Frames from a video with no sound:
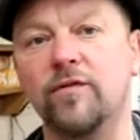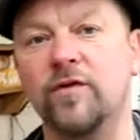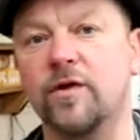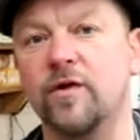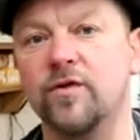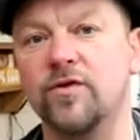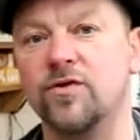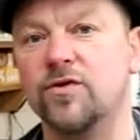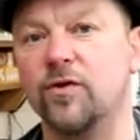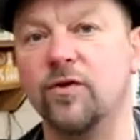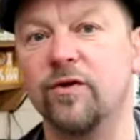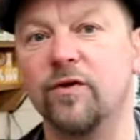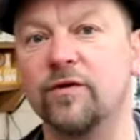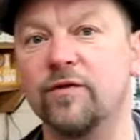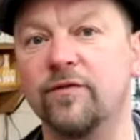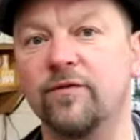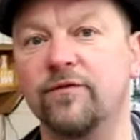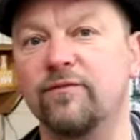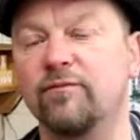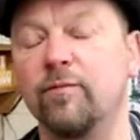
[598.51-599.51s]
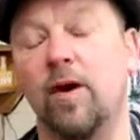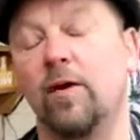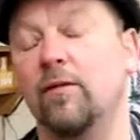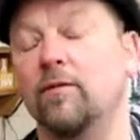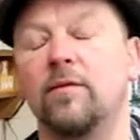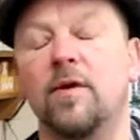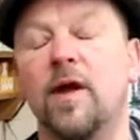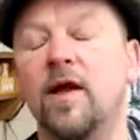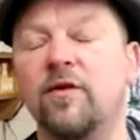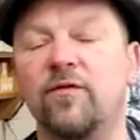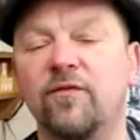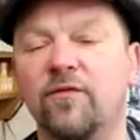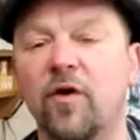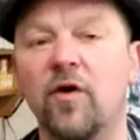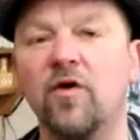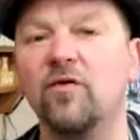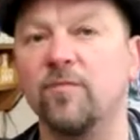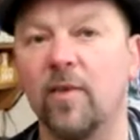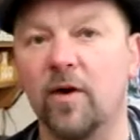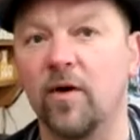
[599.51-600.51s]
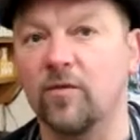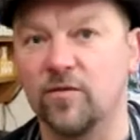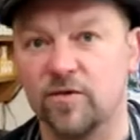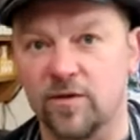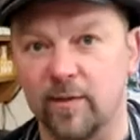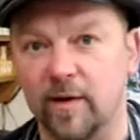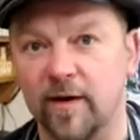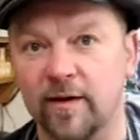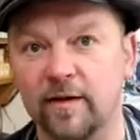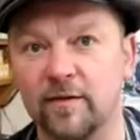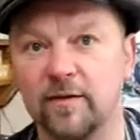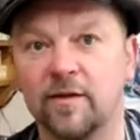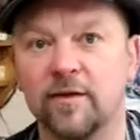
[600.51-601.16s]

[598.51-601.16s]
the other side of, well, it's 5 miles away.